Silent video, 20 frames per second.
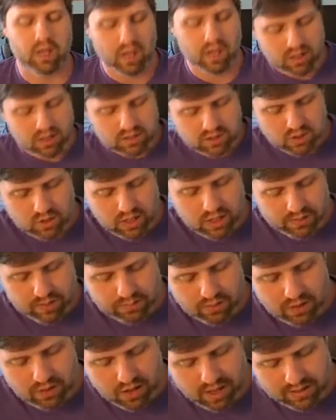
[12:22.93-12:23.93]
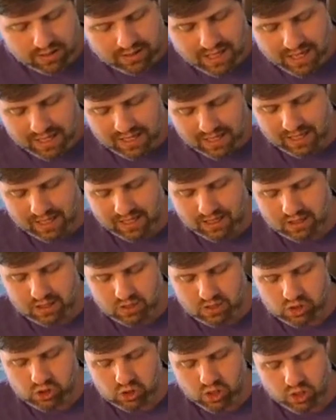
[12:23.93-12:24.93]
So let me plug that in to
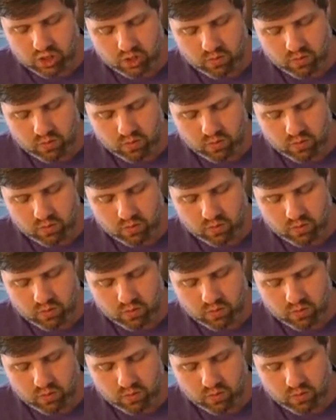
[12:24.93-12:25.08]
show you